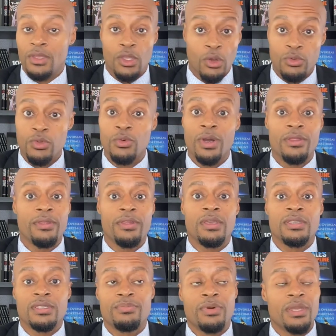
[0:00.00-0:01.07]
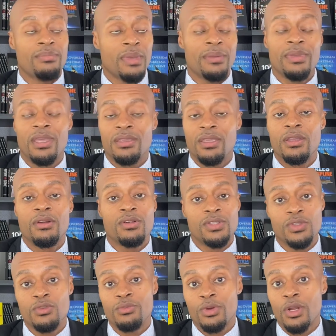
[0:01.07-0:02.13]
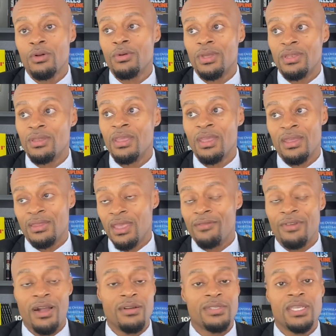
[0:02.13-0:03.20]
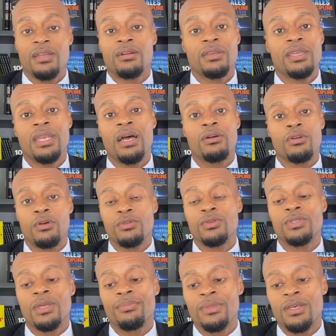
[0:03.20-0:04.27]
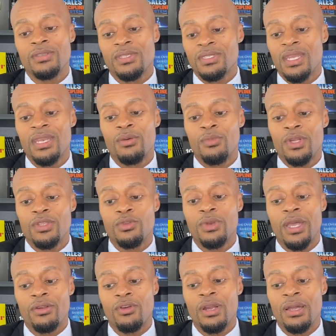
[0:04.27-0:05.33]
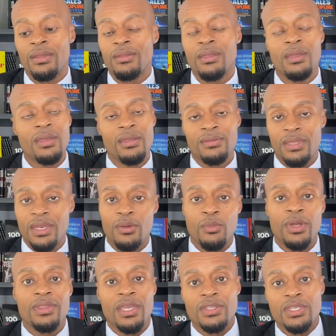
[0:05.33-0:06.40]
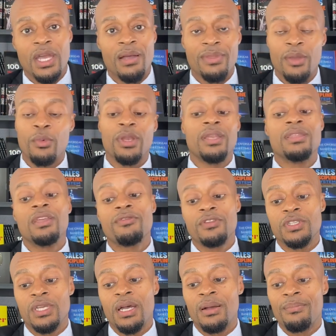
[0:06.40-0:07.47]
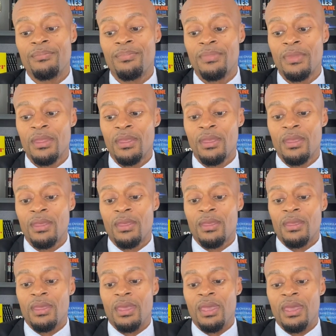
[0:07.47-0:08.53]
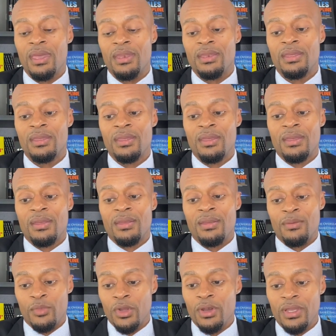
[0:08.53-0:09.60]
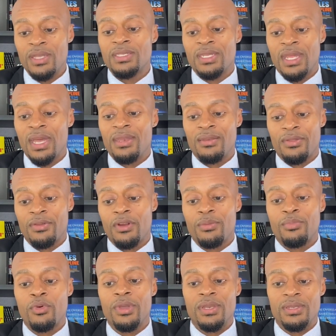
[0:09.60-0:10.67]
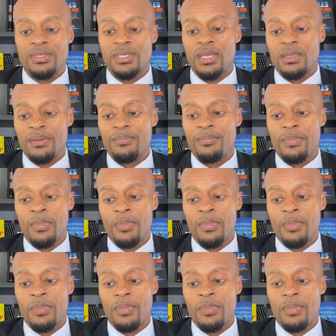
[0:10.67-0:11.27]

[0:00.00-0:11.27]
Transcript: go do other things, play maybe a year or two pro, and they voluntarily get out and go do something else because they didn't want to do that grind. They didn't want that job. They wanted a different job. And we're going to get to that in the third point in a second.